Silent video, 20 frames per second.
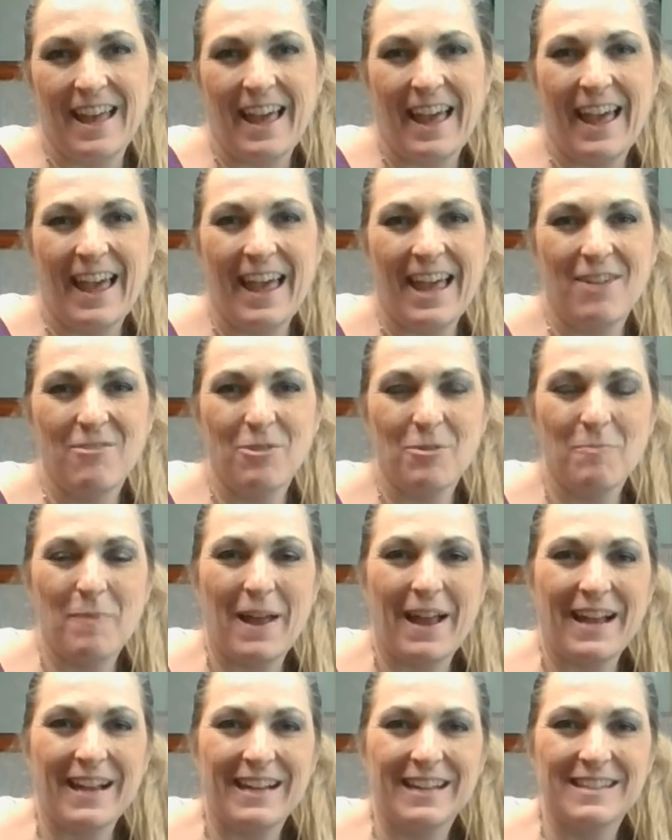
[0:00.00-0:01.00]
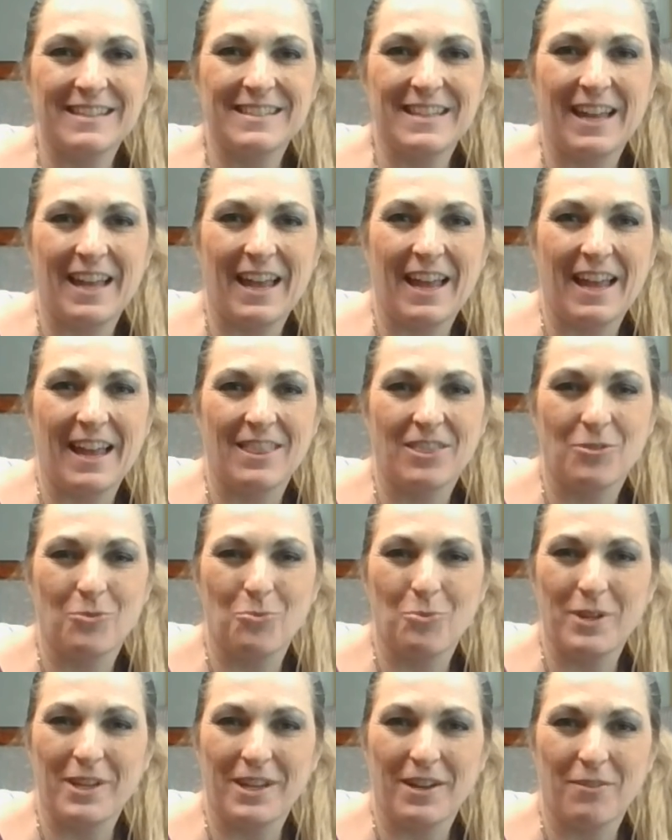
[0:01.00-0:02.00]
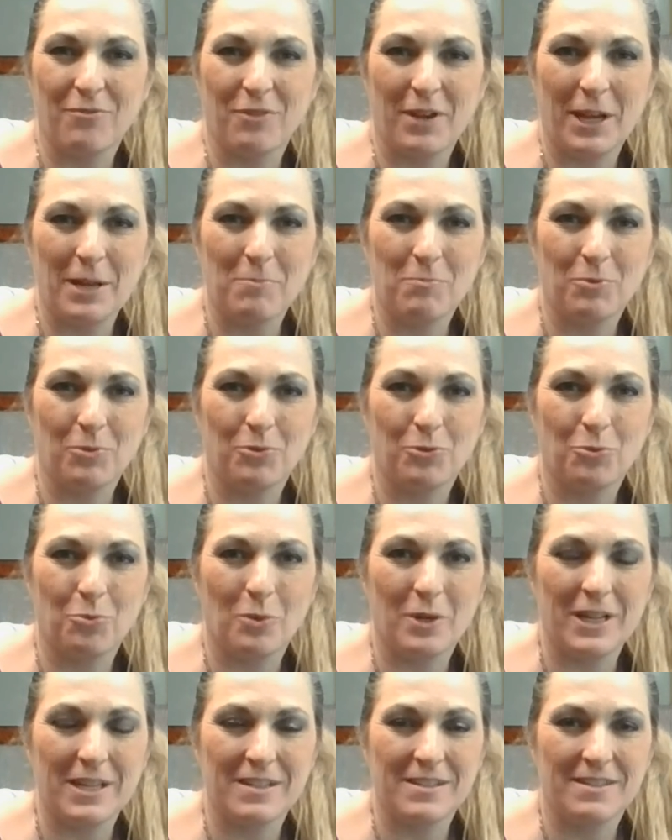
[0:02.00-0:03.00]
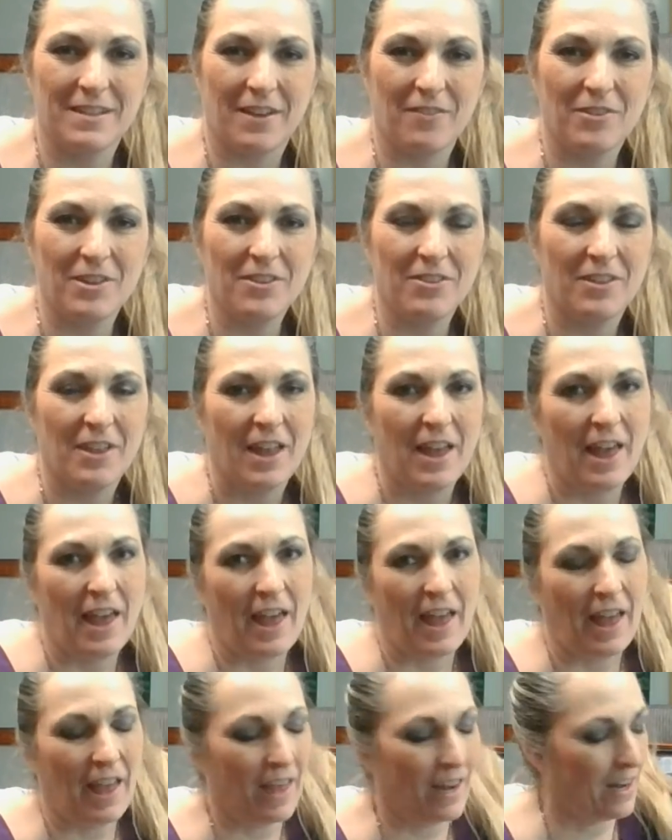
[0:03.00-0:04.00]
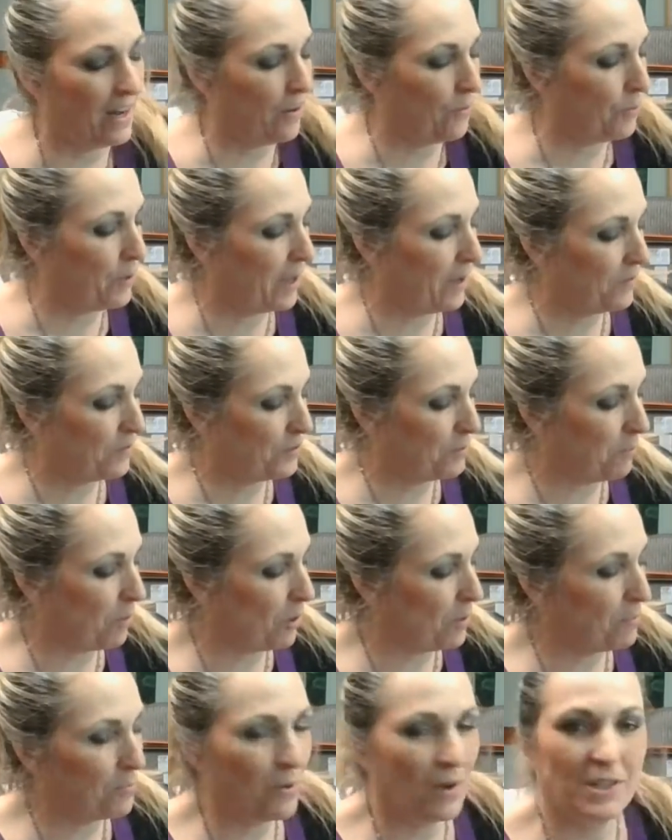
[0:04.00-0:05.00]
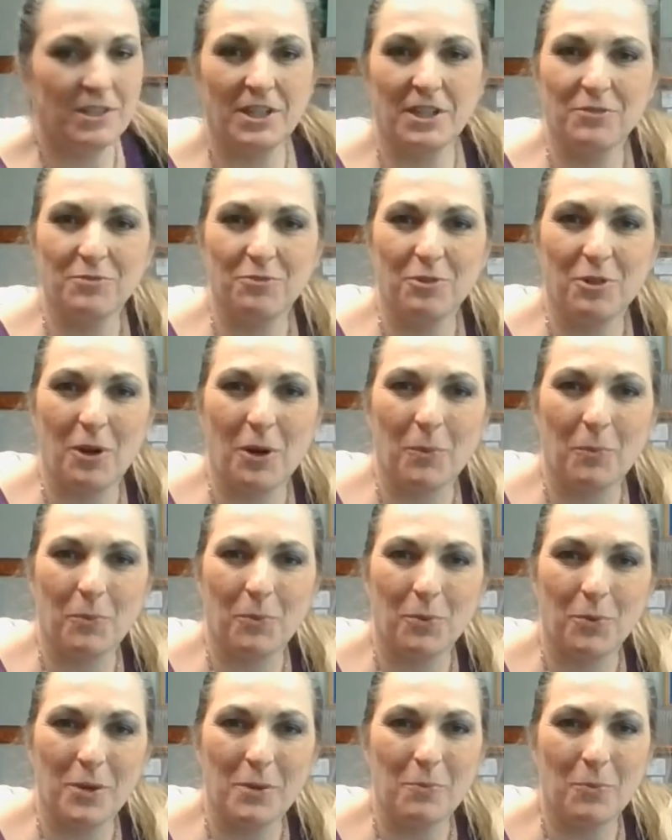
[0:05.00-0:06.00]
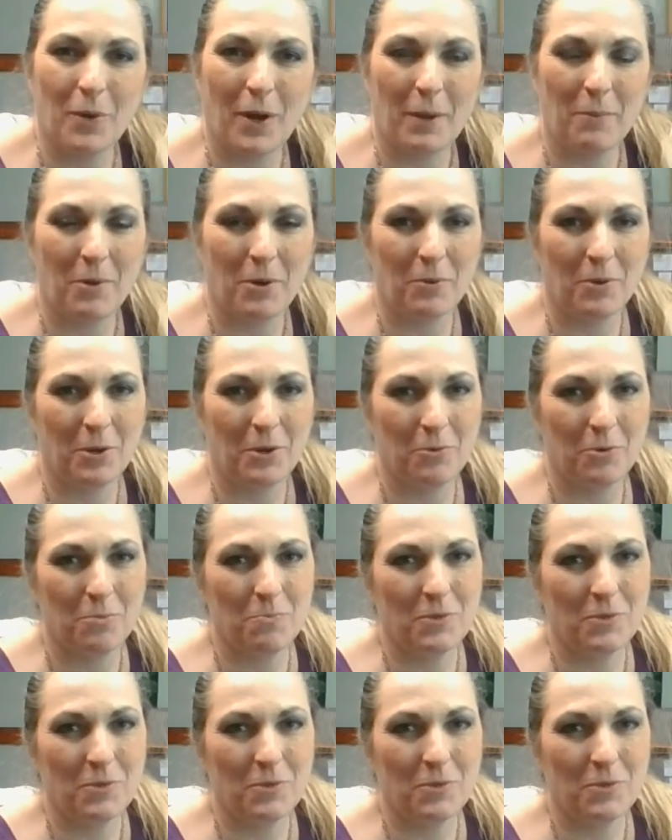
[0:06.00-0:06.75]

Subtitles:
Hey, we're back. It's the week of April 27th, and we have some art projects for our pre-primary group.